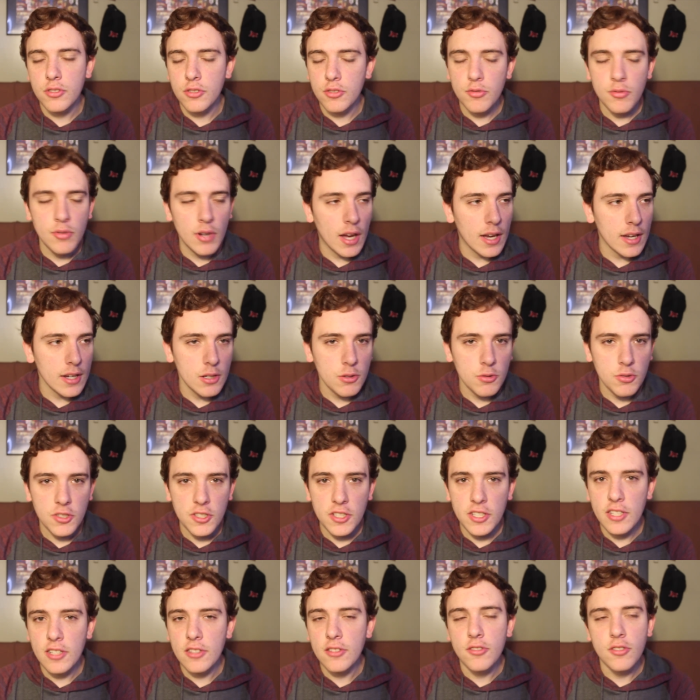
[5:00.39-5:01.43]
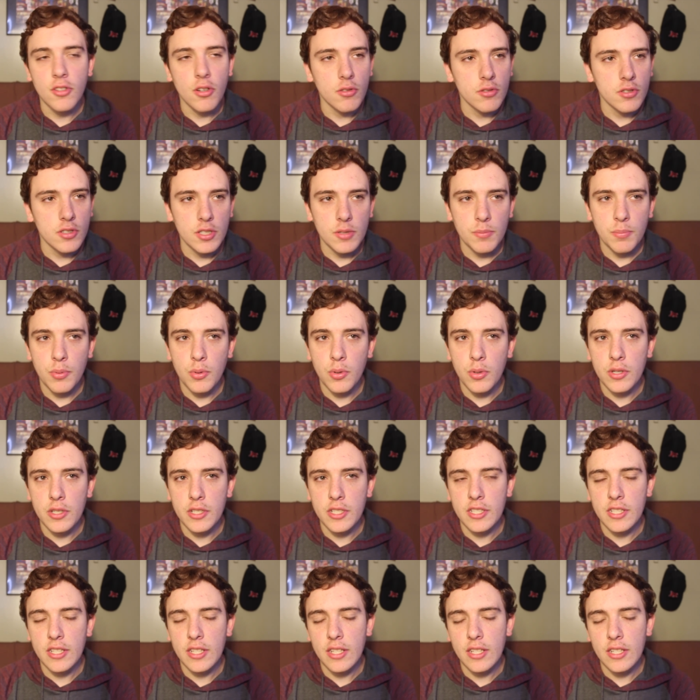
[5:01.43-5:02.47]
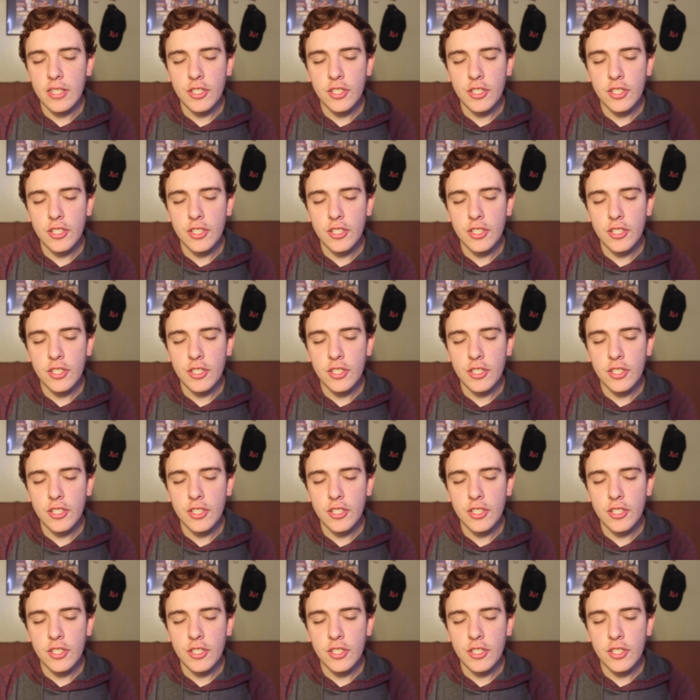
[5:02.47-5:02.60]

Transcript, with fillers: Do not go see it. Don't support it.